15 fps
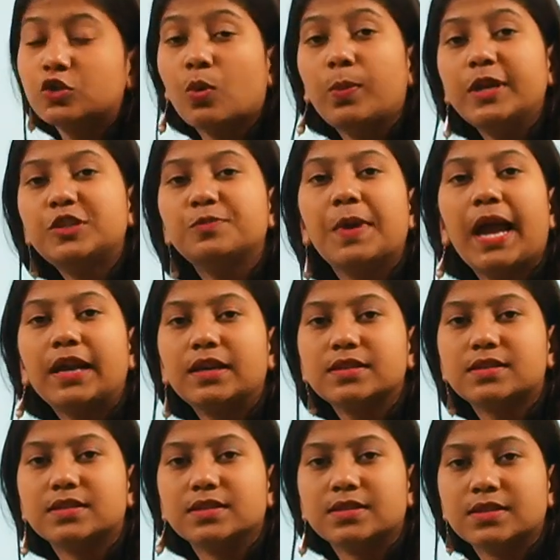So which bank
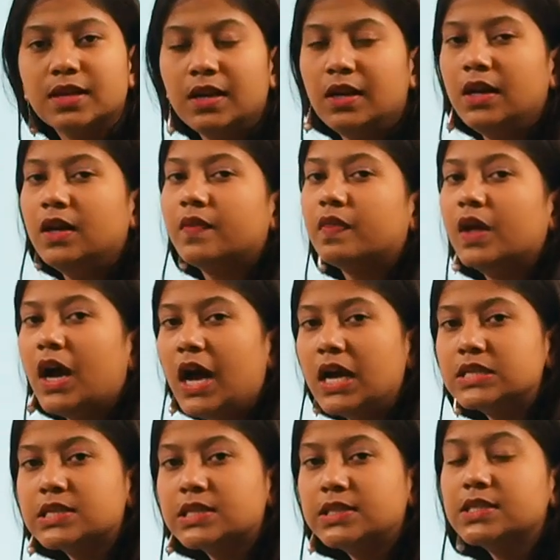is this? The
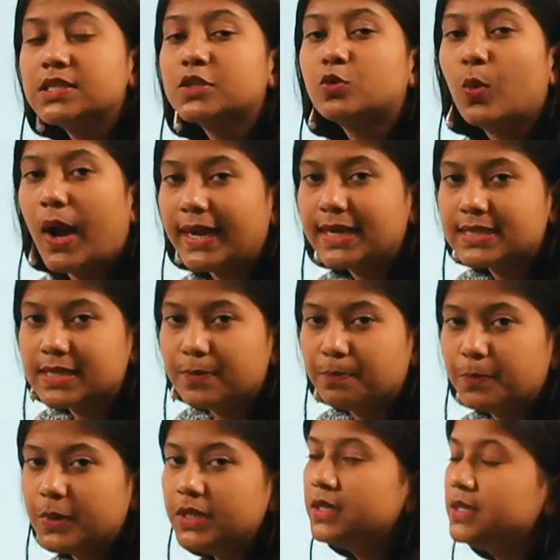answer is quite
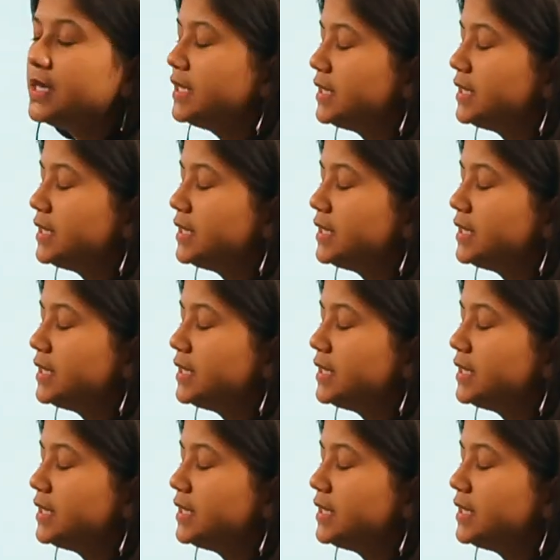simple.